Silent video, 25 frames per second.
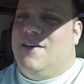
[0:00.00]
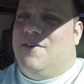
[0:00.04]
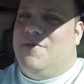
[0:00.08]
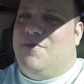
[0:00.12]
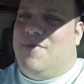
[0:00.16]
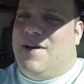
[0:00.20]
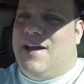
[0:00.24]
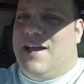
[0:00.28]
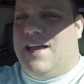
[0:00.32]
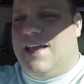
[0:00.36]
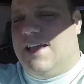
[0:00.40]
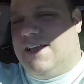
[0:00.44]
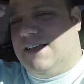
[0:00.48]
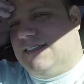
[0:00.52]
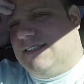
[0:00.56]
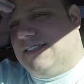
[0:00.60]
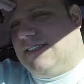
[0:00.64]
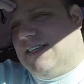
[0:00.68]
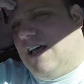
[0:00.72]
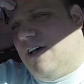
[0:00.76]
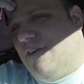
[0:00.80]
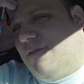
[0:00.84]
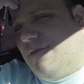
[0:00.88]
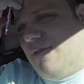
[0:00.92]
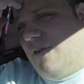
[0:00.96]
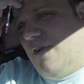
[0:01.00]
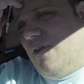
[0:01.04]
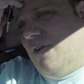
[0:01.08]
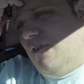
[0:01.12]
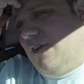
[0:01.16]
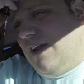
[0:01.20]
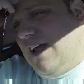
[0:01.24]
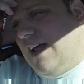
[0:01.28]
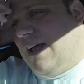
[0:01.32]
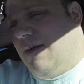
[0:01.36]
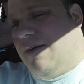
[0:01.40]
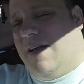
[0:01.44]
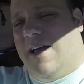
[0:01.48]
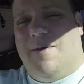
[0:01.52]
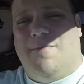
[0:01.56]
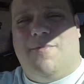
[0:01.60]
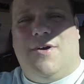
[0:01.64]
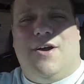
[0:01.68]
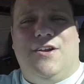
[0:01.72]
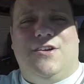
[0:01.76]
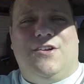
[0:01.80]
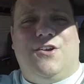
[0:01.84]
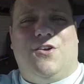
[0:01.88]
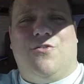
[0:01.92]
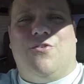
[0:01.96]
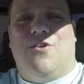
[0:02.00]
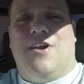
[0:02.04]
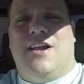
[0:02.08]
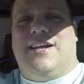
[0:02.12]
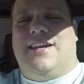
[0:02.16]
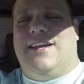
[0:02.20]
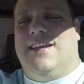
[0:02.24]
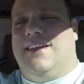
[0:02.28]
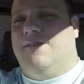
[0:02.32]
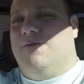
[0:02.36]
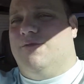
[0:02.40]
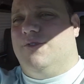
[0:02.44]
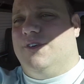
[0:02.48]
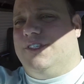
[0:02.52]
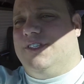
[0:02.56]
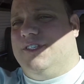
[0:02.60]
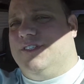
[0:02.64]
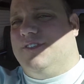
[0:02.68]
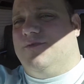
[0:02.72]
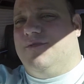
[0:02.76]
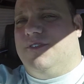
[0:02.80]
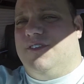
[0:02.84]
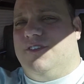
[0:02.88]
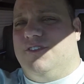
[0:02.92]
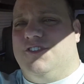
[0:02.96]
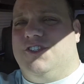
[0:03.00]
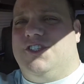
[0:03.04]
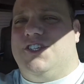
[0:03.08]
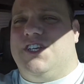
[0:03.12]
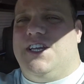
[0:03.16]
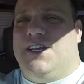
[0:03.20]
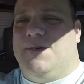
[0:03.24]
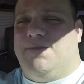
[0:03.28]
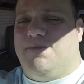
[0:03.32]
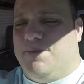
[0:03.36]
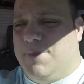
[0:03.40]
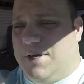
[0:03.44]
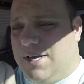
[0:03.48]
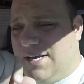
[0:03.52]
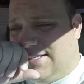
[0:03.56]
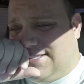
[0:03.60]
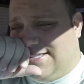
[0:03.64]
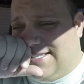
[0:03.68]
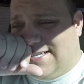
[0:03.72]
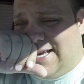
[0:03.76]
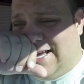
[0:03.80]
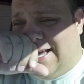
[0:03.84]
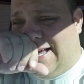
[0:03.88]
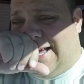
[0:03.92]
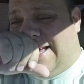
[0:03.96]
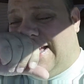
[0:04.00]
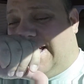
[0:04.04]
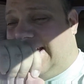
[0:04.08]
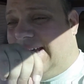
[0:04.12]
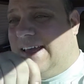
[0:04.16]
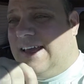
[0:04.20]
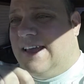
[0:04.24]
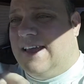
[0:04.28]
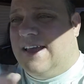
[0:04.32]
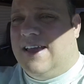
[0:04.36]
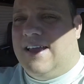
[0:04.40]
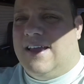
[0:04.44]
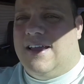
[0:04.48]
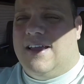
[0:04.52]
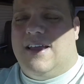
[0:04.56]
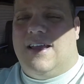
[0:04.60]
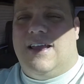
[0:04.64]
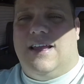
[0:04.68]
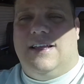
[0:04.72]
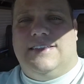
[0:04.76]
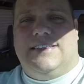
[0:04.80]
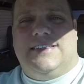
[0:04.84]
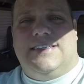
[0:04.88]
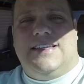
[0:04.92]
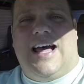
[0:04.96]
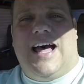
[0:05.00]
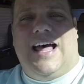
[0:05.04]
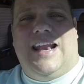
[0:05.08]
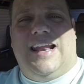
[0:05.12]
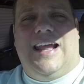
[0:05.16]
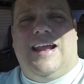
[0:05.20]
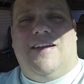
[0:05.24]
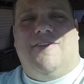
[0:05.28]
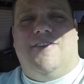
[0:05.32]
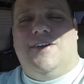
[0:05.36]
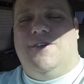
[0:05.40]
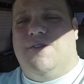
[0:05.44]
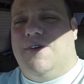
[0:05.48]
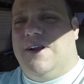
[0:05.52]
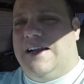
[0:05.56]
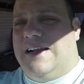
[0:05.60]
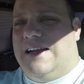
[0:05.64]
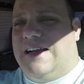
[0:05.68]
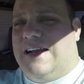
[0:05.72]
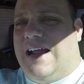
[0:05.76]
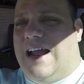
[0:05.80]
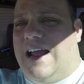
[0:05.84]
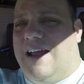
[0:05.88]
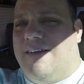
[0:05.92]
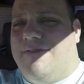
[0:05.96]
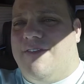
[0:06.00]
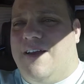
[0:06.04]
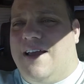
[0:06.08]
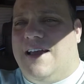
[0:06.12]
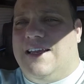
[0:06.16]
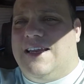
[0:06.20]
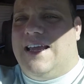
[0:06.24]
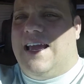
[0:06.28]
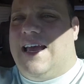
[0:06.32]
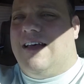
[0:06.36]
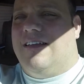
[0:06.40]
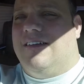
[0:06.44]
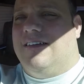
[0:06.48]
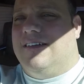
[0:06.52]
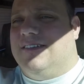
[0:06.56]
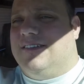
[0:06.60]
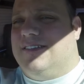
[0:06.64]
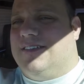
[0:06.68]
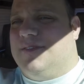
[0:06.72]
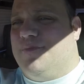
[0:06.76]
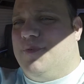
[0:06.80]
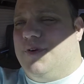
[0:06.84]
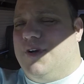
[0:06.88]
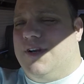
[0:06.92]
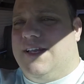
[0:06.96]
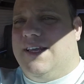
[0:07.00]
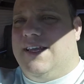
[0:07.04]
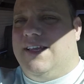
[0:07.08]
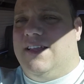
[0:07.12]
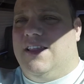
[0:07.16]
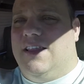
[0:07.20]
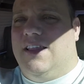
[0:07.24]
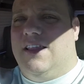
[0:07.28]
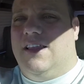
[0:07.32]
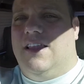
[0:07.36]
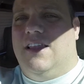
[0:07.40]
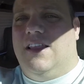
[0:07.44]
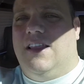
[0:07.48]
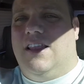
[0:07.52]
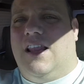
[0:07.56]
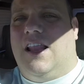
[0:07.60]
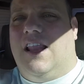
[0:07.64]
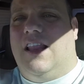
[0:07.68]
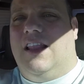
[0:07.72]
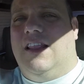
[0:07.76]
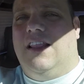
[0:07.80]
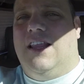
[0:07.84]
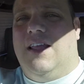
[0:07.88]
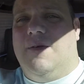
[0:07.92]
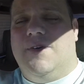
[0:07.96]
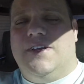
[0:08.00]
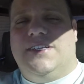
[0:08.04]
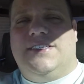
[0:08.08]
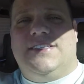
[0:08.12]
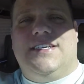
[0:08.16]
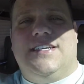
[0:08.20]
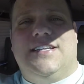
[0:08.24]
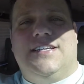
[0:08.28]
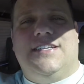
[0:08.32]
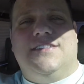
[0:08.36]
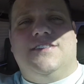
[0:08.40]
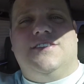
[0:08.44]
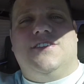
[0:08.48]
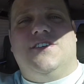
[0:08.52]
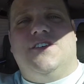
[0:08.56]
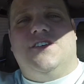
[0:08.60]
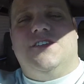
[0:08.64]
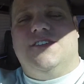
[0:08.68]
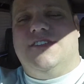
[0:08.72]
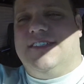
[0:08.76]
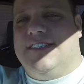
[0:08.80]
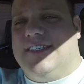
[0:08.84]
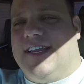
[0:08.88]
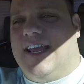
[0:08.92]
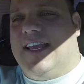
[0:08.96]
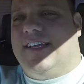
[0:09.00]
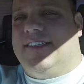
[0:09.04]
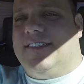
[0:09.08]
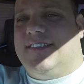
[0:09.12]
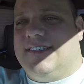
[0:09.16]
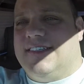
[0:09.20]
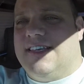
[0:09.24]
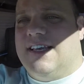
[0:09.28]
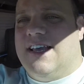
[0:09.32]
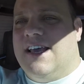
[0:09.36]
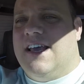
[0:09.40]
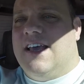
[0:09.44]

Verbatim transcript: my cell phone. I'm on Cricket, which is real cheap, but it's not everywhere. I found out it's pretty limited in certain states,